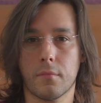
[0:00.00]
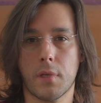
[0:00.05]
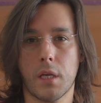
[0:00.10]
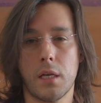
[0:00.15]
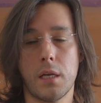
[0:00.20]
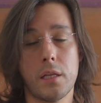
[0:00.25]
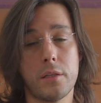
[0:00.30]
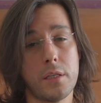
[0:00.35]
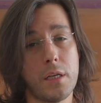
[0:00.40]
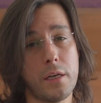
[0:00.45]

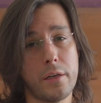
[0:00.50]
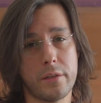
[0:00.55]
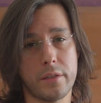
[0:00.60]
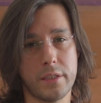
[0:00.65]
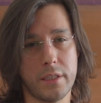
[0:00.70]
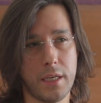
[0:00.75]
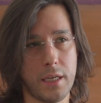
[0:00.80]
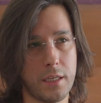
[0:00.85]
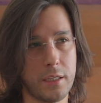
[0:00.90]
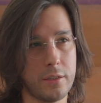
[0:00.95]
And at the end of the
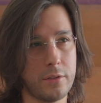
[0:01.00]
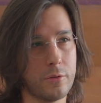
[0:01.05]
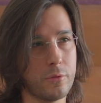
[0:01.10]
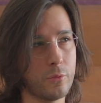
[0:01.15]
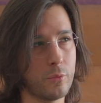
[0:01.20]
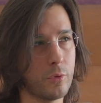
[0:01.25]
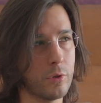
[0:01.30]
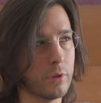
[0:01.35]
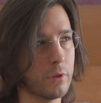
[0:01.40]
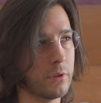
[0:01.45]
day,
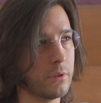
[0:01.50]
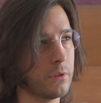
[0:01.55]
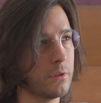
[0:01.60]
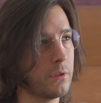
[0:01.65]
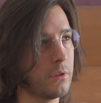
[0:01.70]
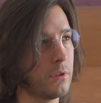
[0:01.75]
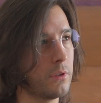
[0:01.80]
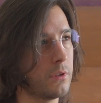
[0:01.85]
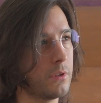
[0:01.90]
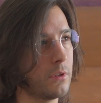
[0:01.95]
we're
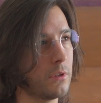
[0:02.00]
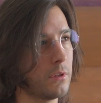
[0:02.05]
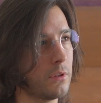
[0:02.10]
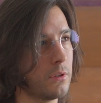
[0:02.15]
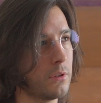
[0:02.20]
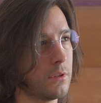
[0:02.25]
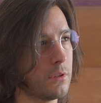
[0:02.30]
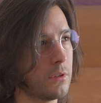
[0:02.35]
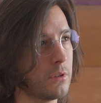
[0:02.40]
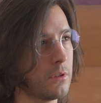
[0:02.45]

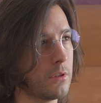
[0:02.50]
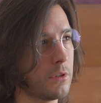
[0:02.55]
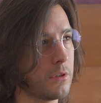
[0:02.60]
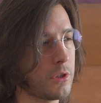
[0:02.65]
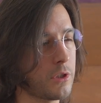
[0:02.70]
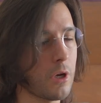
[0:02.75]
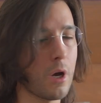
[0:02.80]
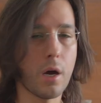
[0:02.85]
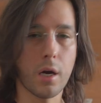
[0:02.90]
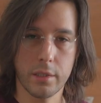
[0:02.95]

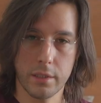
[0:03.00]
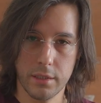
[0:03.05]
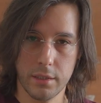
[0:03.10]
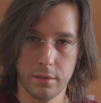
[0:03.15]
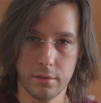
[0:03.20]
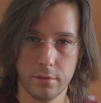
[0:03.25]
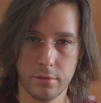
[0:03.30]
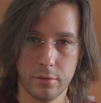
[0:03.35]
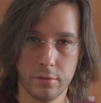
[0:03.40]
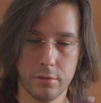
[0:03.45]

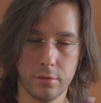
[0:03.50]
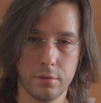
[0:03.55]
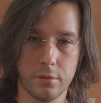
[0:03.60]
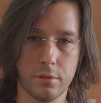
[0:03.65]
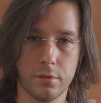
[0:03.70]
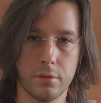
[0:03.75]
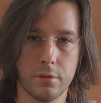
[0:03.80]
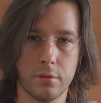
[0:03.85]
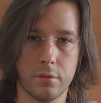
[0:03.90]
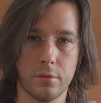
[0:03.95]
talking
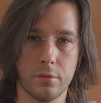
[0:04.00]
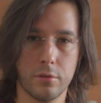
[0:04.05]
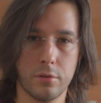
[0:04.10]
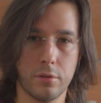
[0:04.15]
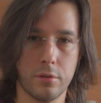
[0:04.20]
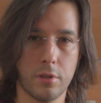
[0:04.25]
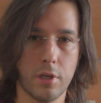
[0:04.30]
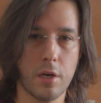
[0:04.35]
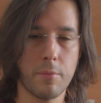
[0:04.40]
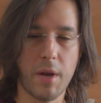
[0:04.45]

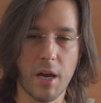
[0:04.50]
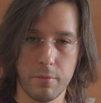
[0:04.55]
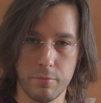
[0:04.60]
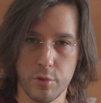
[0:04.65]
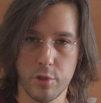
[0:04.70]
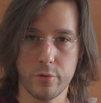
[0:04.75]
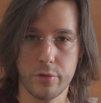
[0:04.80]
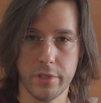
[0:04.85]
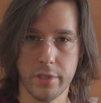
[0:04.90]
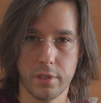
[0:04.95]
about
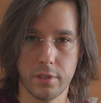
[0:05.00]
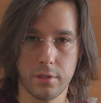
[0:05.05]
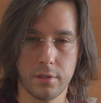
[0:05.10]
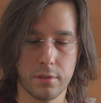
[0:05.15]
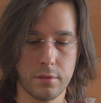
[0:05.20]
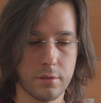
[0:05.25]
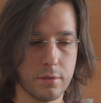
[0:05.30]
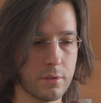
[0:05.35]
music.